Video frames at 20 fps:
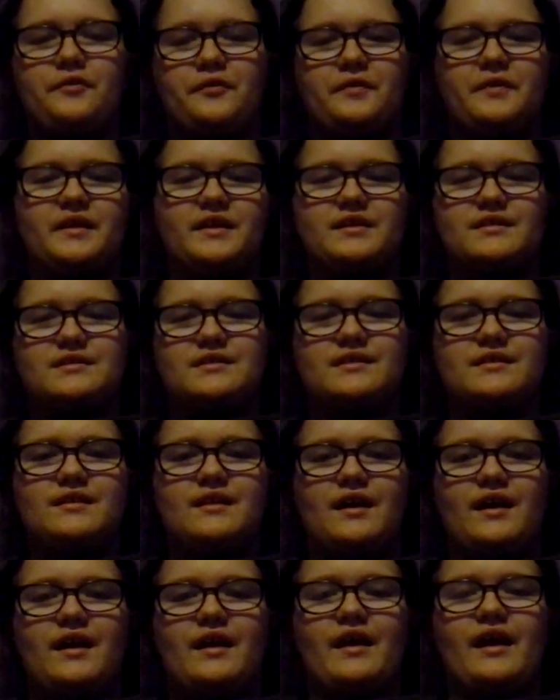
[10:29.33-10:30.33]
reason
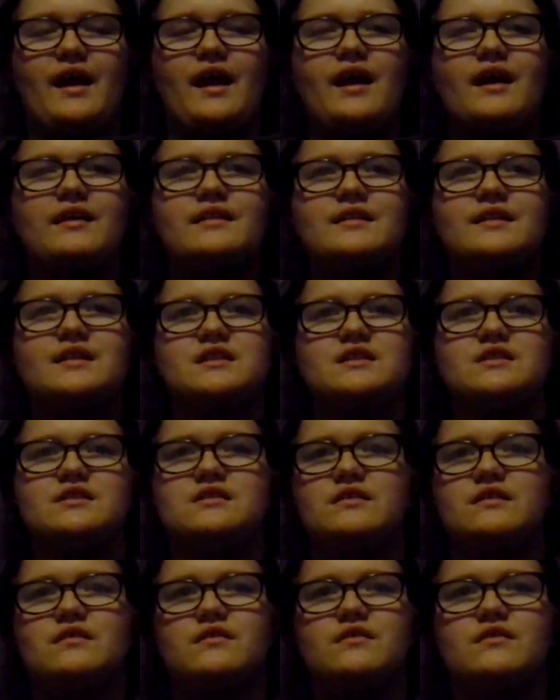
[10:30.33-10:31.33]
I had
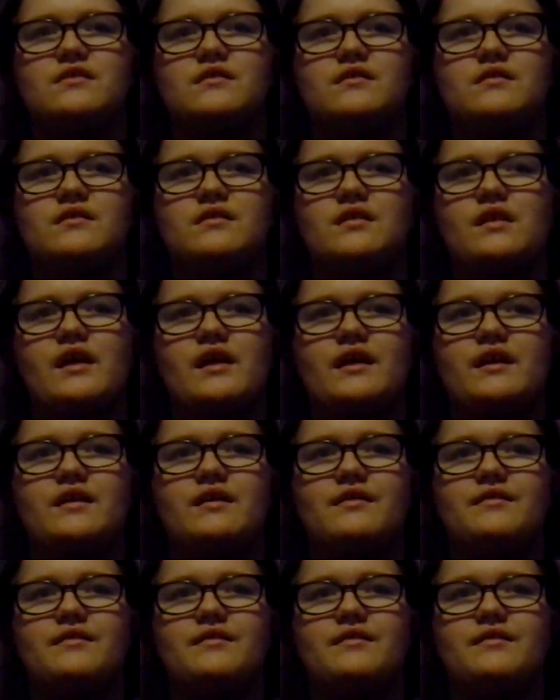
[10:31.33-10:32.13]
this, I